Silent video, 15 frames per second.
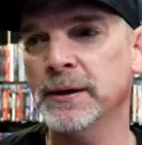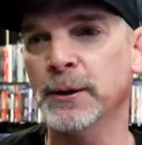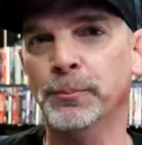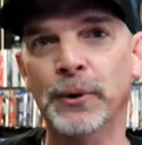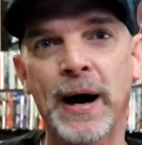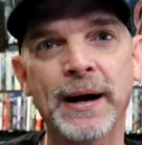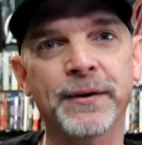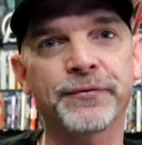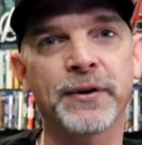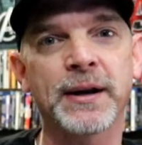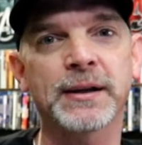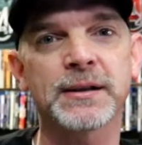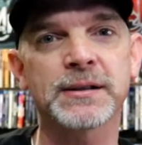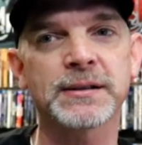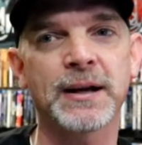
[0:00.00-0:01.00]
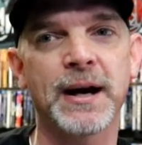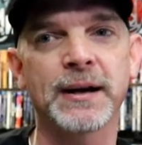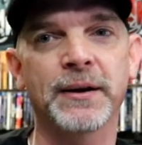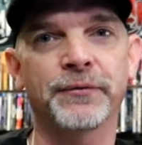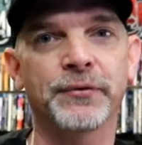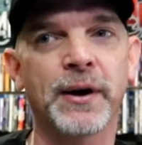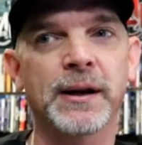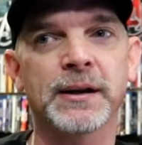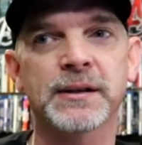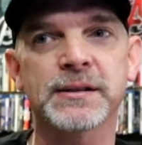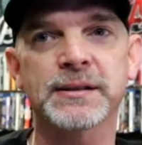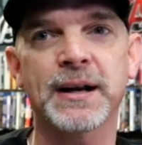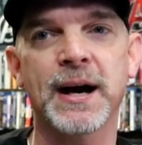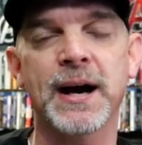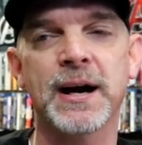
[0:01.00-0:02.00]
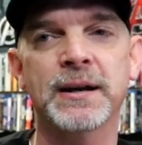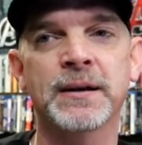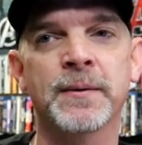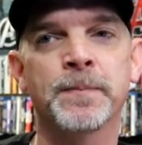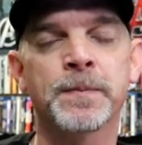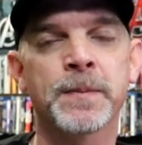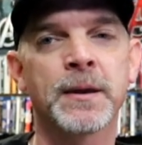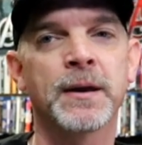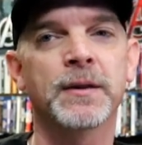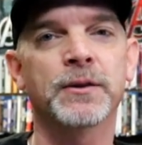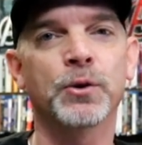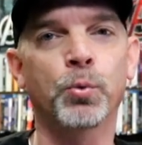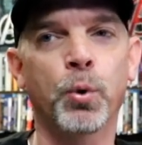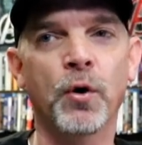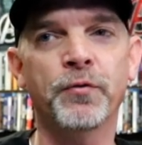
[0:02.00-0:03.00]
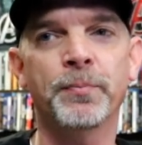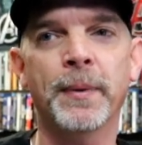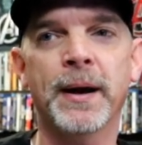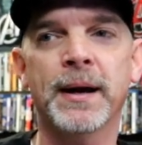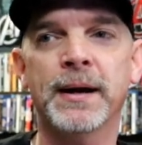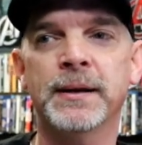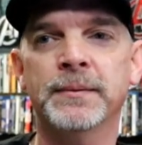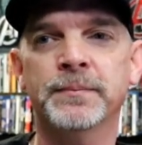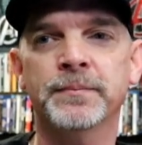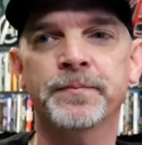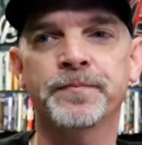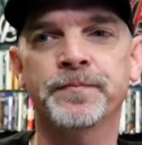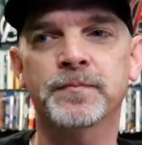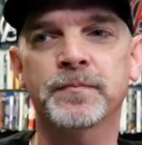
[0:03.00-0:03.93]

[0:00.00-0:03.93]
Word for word: The Bride of Frankenstein and Frankenstein, The Wolf Man